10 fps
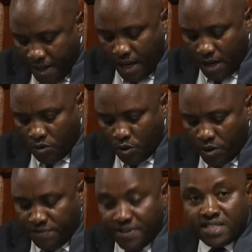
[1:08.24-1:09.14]

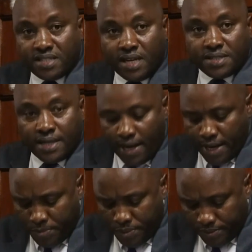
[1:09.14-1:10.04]
Gakuyo Investors
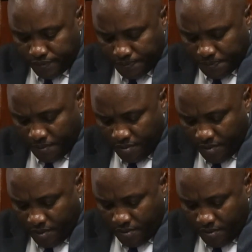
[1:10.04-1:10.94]
Club,
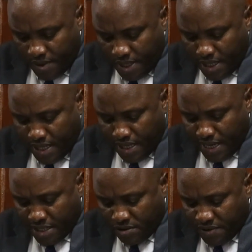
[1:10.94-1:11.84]
in
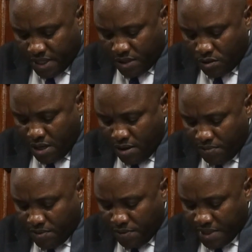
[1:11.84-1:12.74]
light of the closure
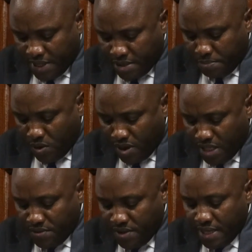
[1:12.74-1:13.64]
of the offices
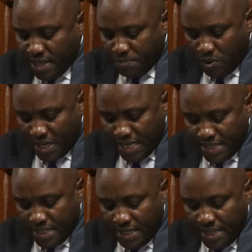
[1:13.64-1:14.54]
belonging to the
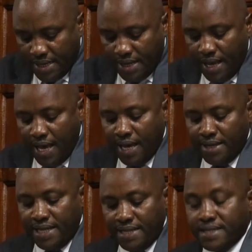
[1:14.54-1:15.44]
respondent
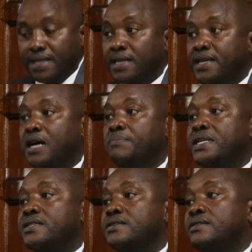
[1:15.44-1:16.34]
and the said
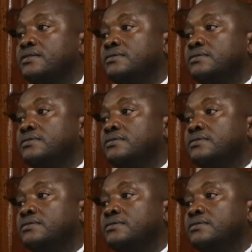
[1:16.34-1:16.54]
companies.